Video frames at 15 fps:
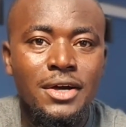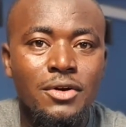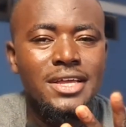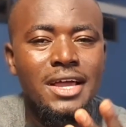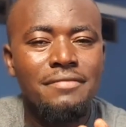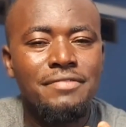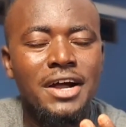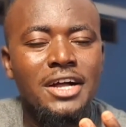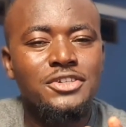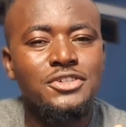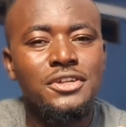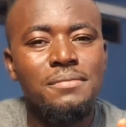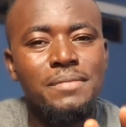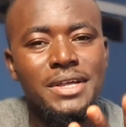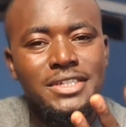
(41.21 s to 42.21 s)
they have
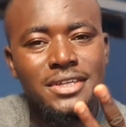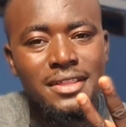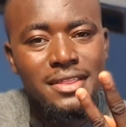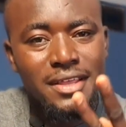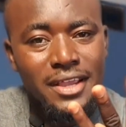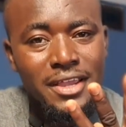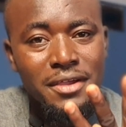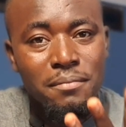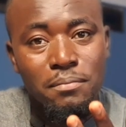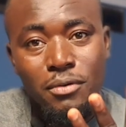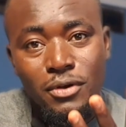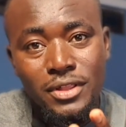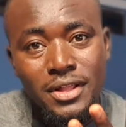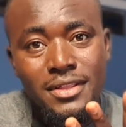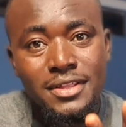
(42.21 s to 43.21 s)
actually mentioned three
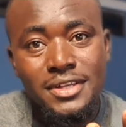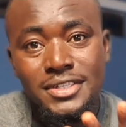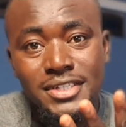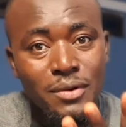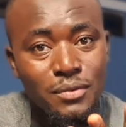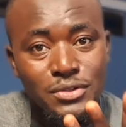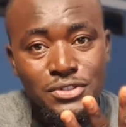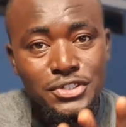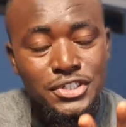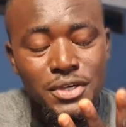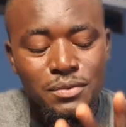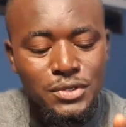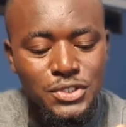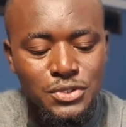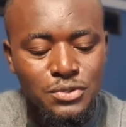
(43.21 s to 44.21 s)
important things I want to
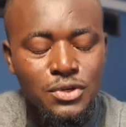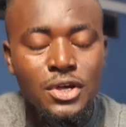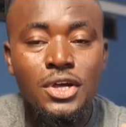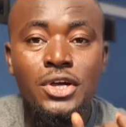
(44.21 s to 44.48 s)
share with you.